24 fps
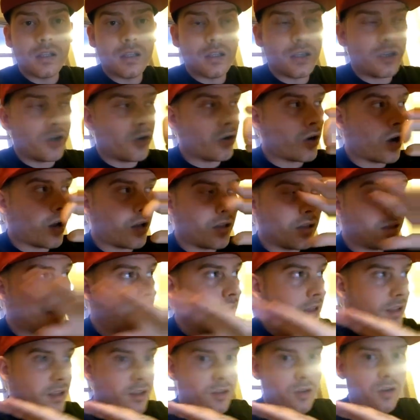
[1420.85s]
They're
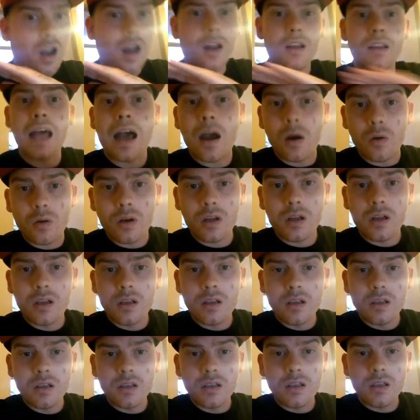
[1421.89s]
not allowed
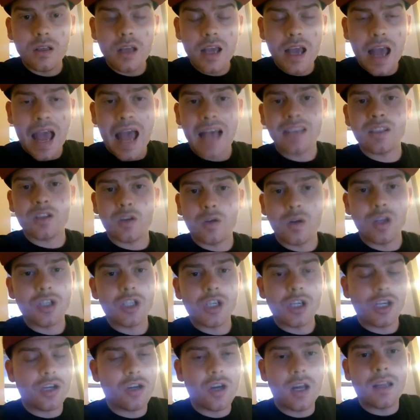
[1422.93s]
as a
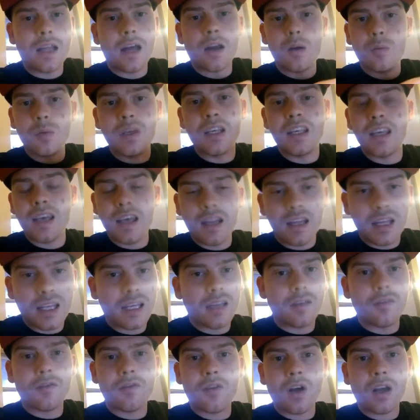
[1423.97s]
Christian. You're not allowed to be
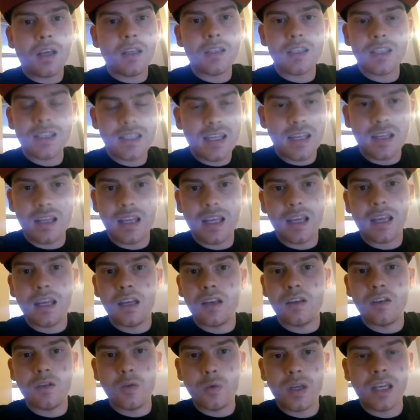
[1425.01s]
killing and fucking stealing
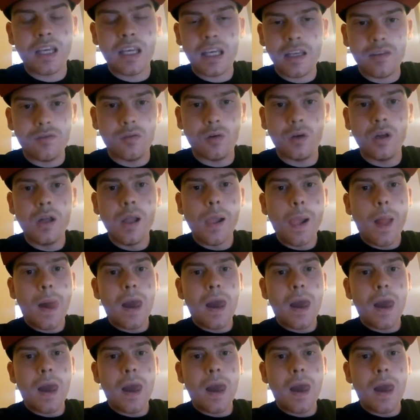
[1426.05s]
and doing evil.